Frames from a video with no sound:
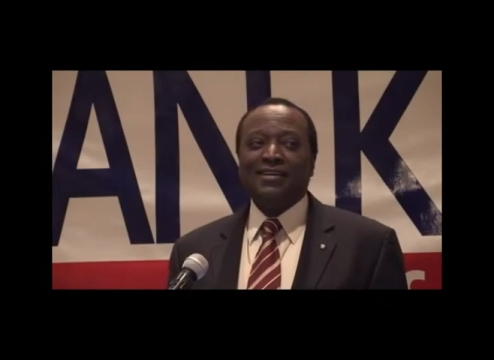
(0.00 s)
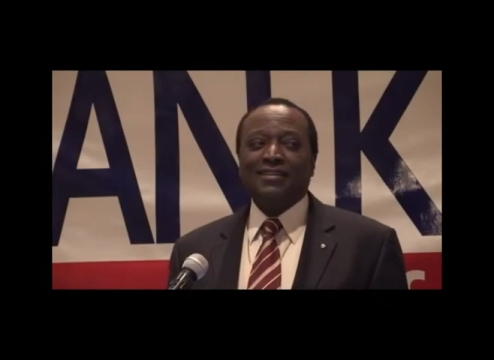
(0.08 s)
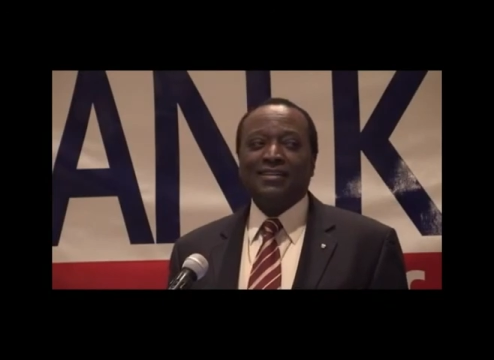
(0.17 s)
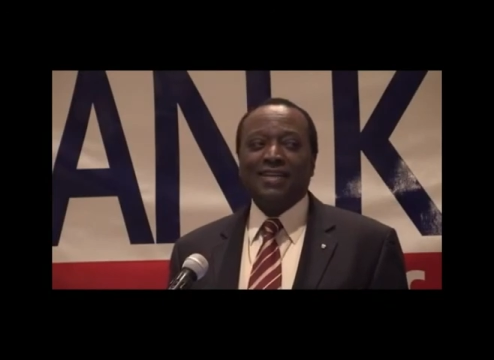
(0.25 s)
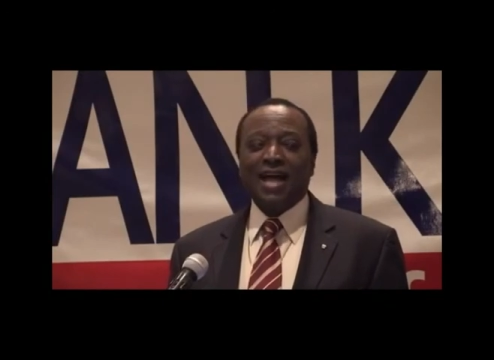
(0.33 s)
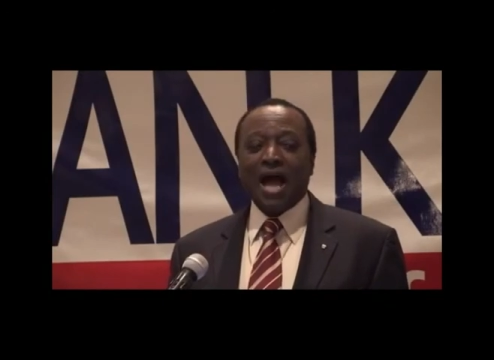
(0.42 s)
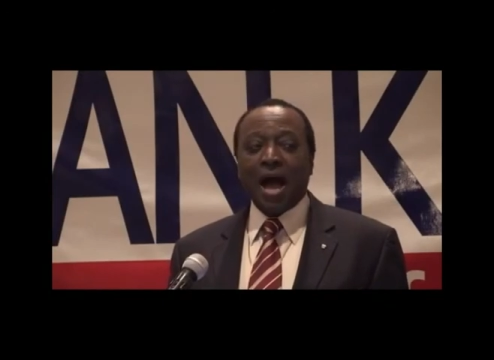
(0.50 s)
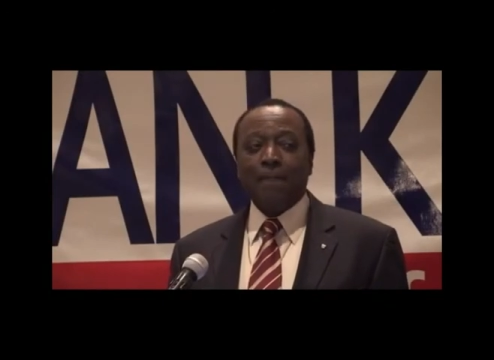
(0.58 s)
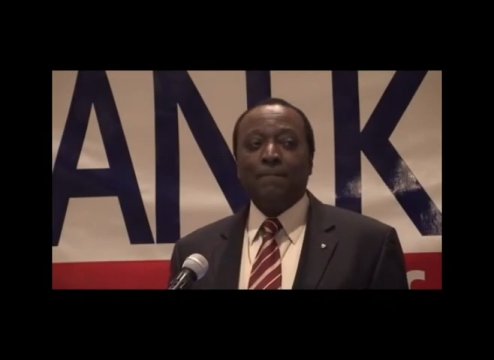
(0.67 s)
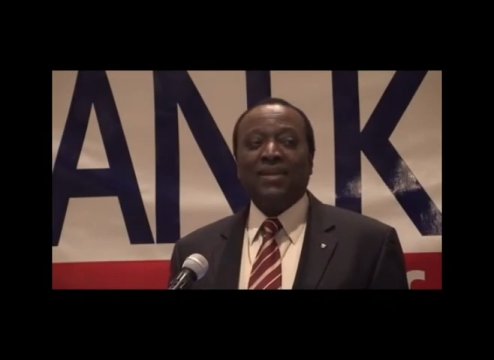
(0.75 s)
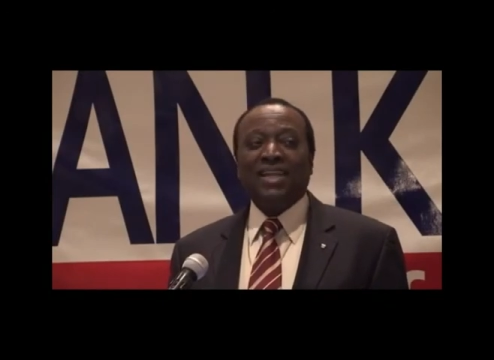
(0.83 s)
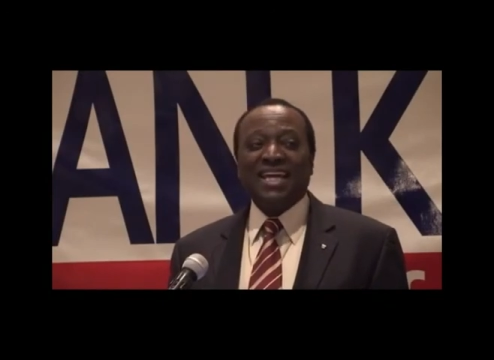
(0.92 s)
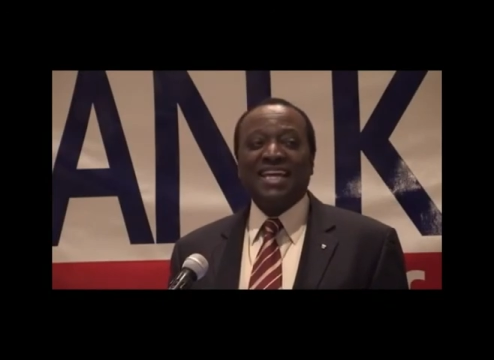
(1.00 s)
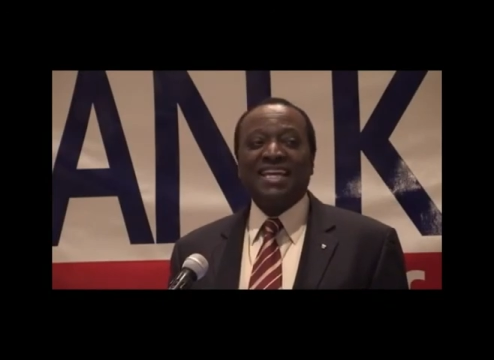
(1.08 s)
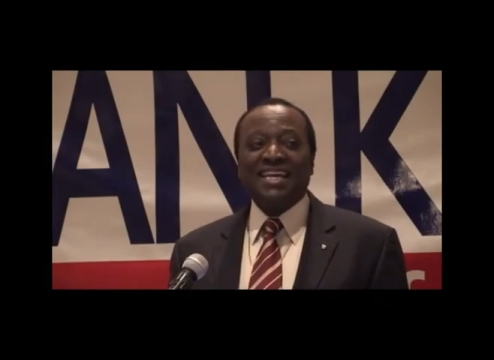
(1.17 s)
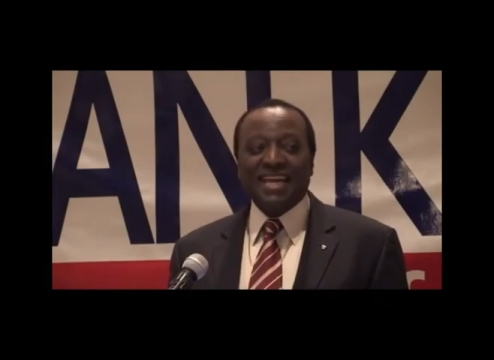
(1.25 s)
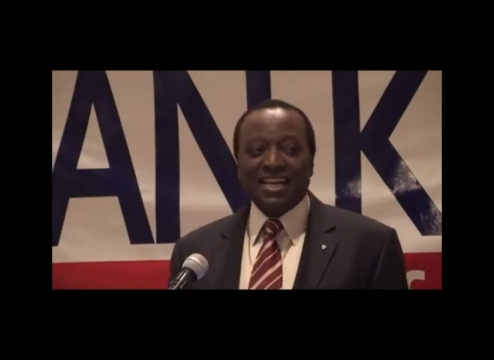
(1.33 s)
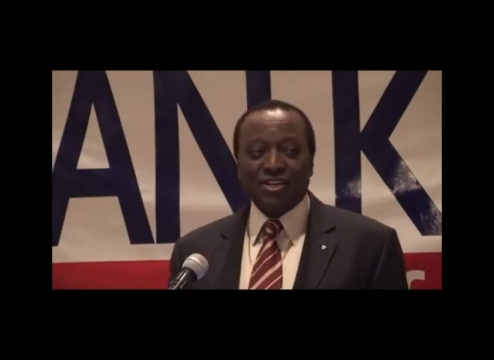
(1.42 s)
the
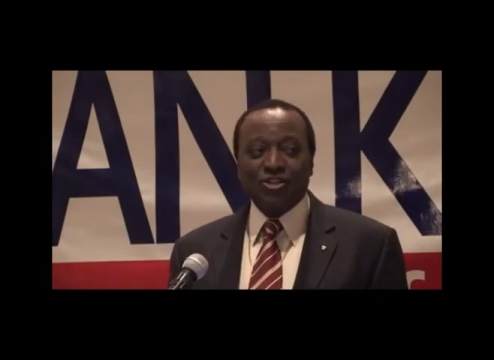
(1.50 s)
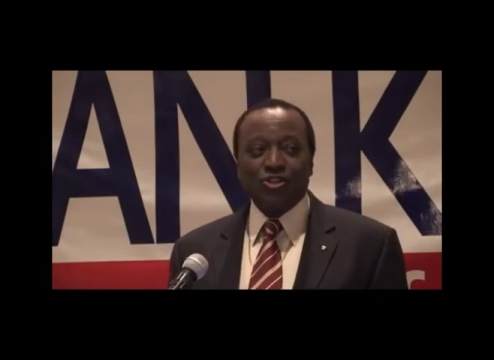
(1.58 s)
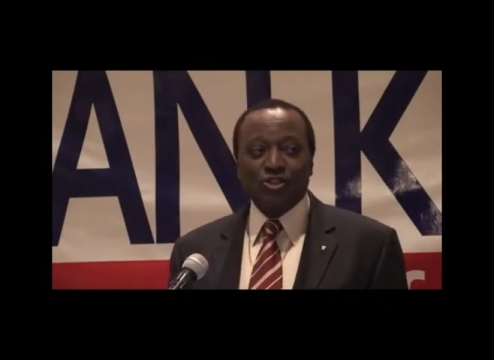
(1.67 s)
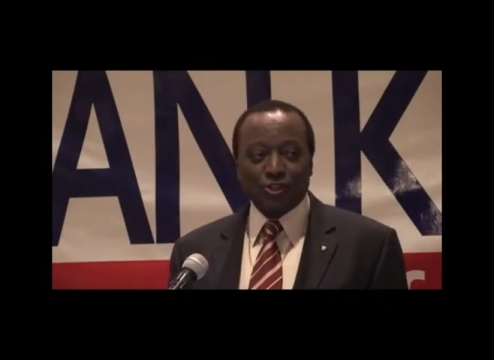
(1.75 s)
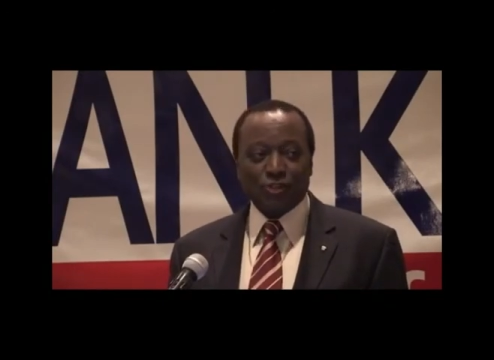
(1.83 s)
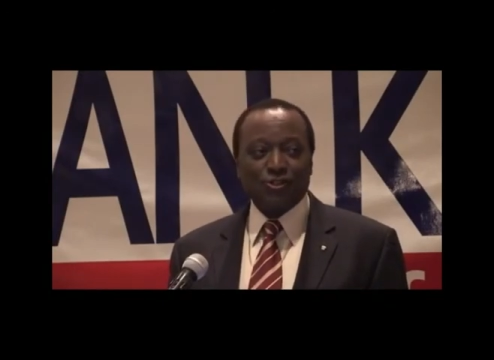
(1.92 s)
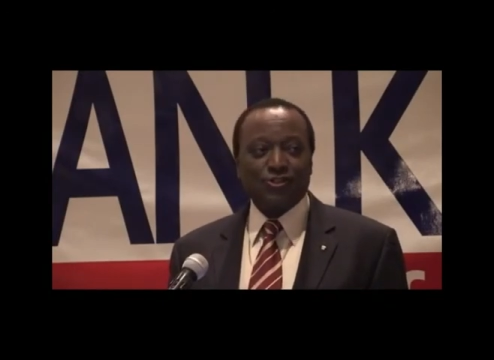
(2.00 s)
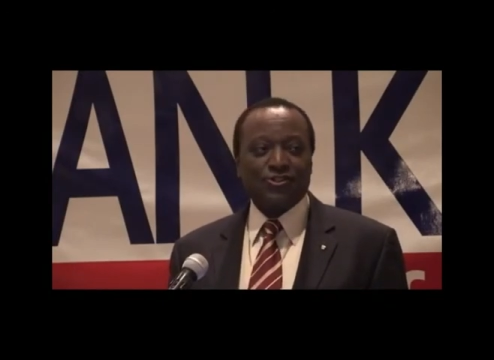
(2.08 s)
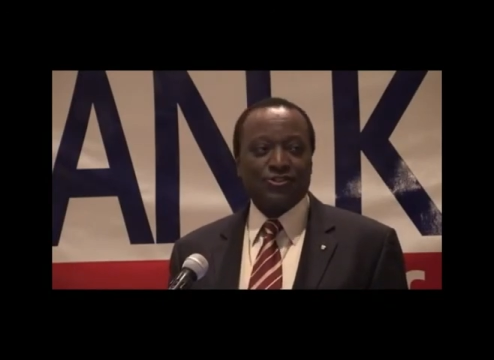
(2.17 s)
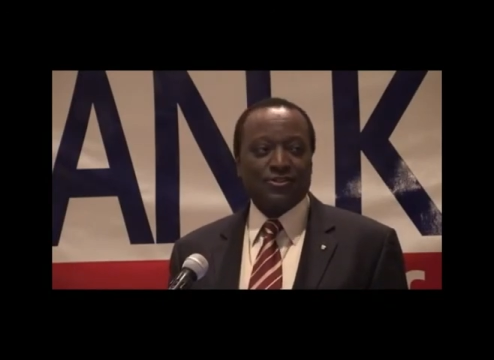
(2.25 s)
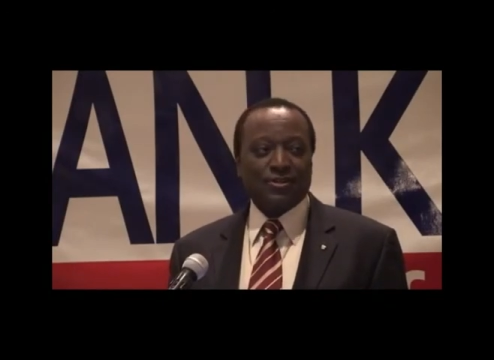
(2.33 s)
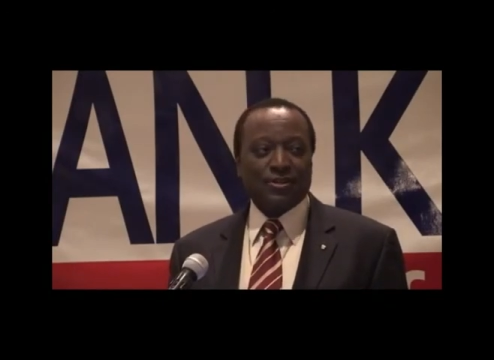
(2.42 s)
obligations